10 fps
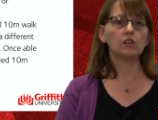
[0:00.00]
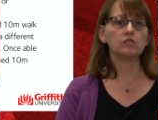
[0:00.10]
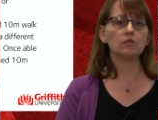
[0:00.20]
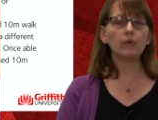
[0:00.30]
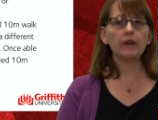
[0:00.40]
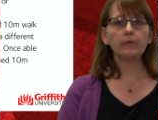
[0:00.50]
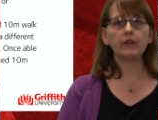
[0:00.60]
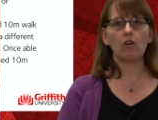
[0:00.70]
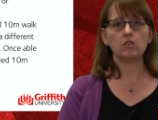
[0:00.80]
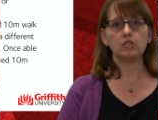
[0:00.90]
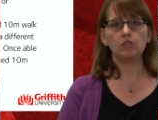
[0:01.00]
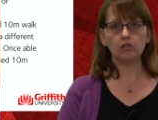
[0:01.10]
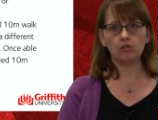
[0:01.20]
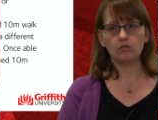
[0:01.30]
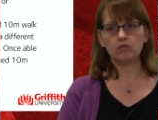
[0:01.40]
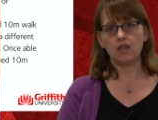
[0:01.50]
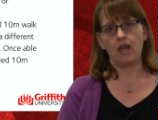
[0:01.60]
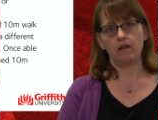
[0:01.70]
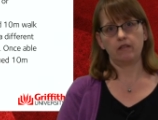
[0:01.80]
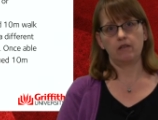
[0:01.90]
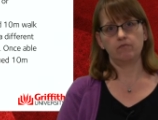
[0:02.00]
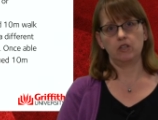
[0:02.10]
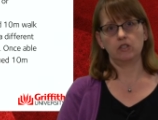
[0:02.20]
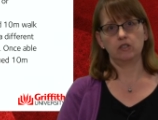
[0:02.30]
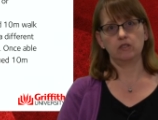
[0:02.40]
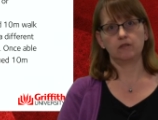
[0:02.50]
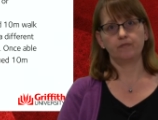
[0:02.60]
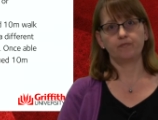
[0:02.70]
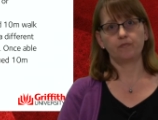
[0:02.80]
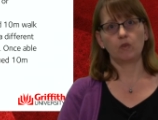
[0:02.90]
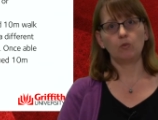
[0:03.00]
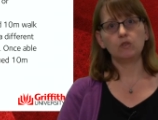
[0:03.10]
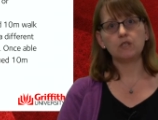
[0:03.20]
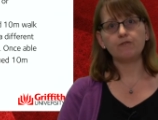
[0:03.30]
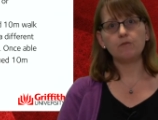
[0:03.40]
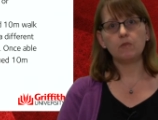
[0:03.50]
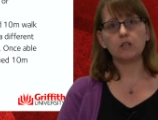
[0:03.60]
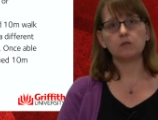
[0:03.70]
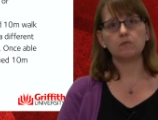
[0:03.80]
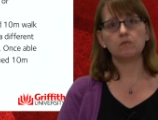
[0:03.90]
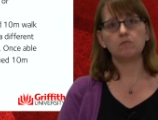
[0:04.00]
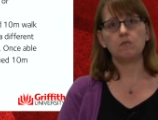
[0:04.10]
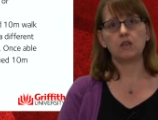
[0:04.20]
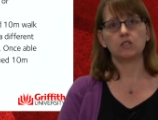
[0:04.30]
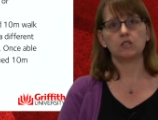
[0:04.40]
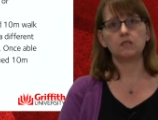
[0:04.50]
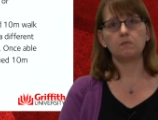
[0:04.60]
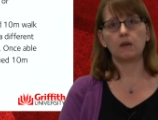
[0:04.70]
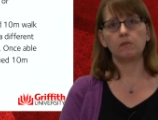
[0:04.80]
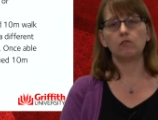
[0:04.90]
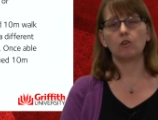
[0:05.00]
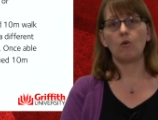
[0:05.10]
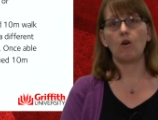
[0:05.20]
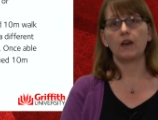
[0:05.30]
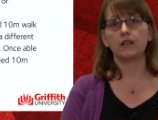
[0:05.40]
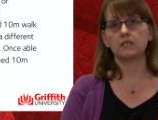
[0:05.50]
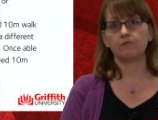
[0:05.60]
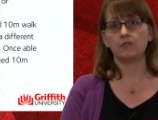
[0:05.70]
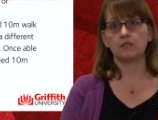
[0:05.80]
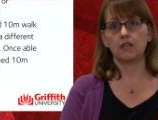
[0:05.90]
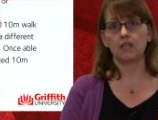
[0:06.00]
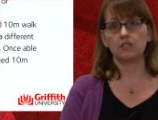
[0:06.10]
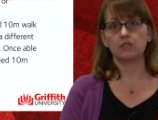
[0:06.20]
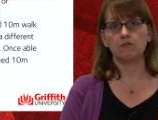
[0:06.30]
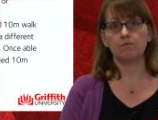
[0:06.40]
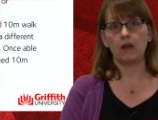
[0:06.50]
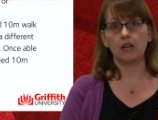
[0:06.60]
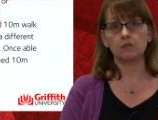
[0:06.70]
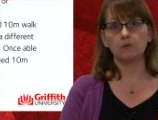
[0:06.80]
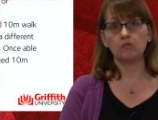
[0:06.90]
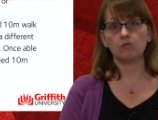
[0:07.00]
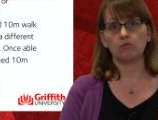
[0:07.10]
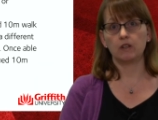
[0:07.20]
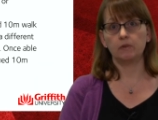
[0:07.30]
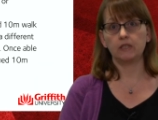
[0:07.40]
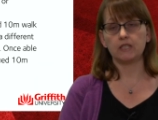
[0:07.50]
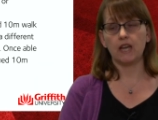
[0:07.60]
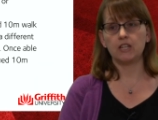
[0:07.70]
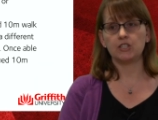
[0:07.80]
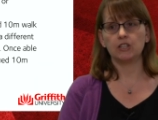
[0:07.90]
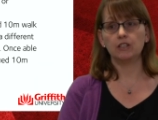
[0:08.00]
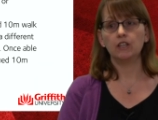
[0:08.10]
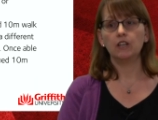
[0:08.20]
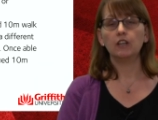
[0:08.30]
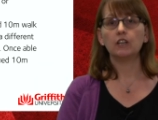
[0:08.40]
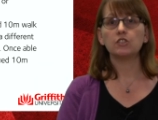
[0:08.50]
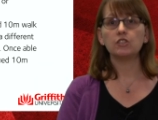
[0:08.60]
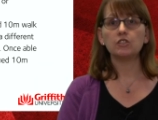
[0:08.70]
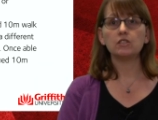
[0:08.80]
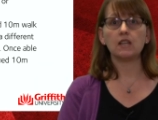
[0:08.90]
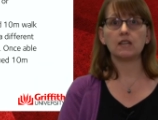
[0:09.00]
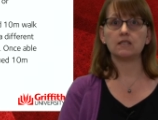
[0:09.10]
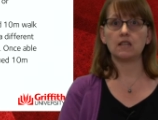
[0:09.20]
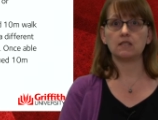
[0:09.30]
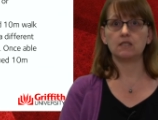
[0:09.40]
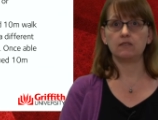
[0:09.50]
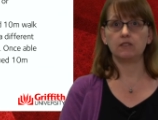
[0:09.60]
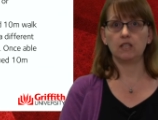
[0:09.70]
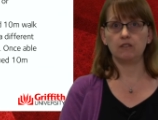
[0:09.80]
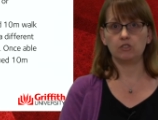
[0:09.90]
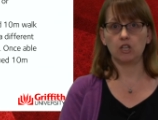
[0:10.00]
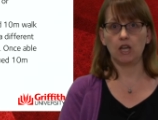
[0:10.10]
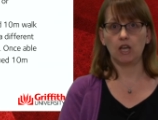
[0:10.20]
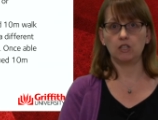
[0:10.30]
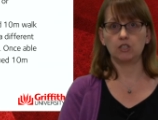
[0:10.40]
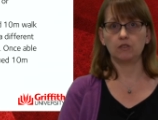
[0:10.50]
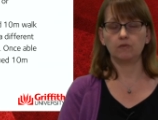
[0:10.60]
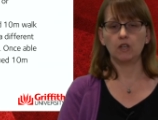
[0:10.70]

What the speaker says: So when are we going to use outcome measures? Well, different measures may be required at different stages of management or rehabilitation due to their sensitivity of change.